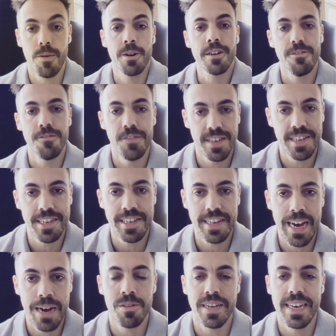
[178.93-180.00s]
particle
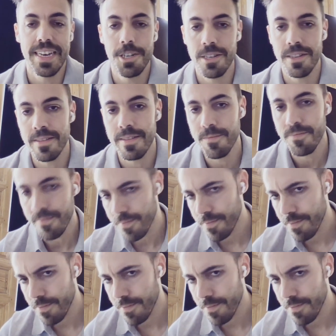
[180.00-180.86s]
physics applications.